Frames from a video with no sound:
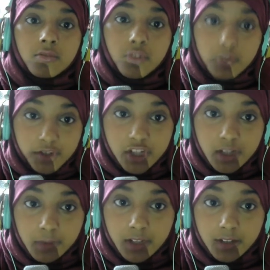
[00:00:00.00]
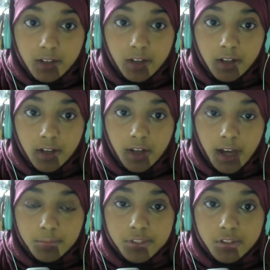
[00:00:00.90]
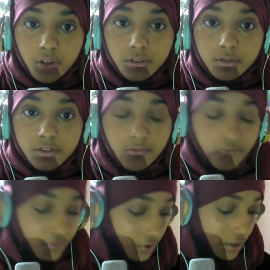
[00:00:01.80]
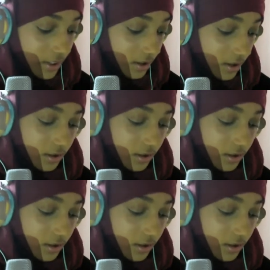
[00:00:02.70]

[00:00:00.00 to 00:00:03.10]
RWBY Chibi, episode 3.